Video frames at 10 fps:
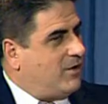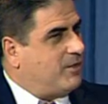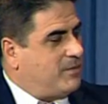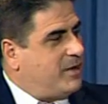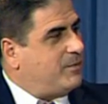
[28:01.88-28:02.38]

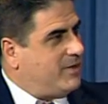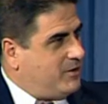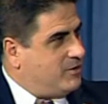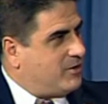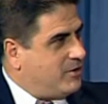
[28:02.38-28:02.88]
the people
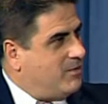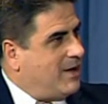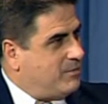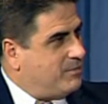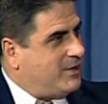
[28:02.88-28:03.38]
that you could go
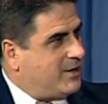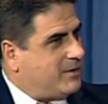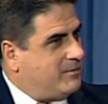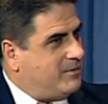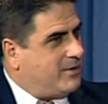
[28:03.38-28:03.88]
out and
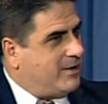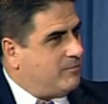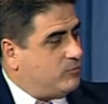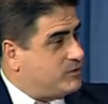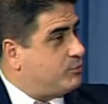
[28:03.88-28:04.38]
pick,
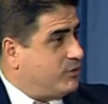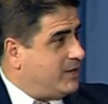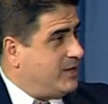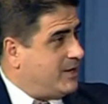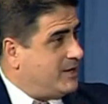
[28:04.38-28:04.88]
was
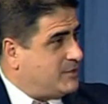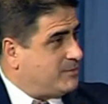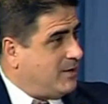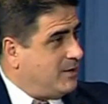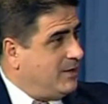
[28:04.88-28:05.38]
brilliant on his
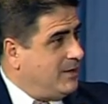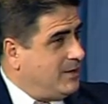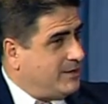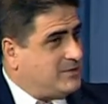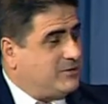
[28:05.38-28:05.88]
part.
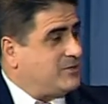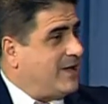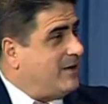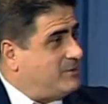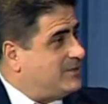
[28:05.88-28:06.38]
Because here's a
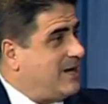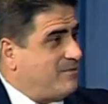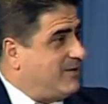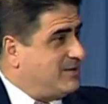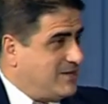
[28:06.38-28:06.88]
guy who's not
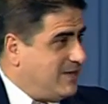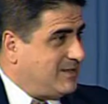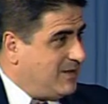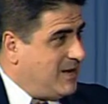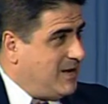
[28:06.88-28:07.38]
afraid to
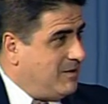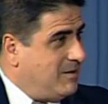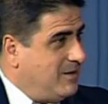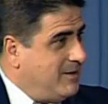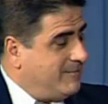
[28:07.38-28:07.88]
take the heat.
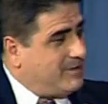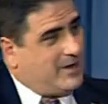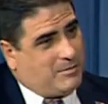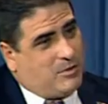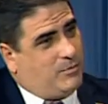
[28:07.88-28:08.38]

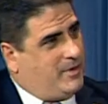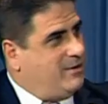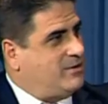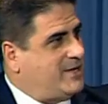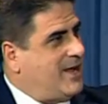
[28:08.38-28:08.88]
Let him go be
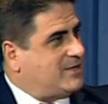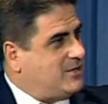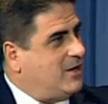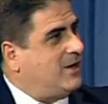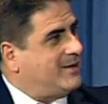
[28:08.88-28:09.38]
your attack
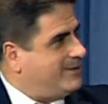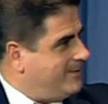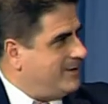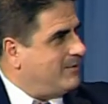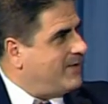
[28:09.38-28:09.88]
dog,
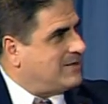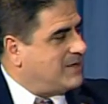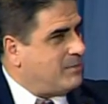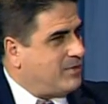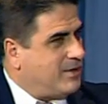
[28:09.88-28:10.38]
and that
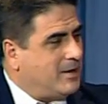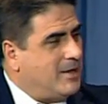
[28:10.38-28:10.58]
type of thing.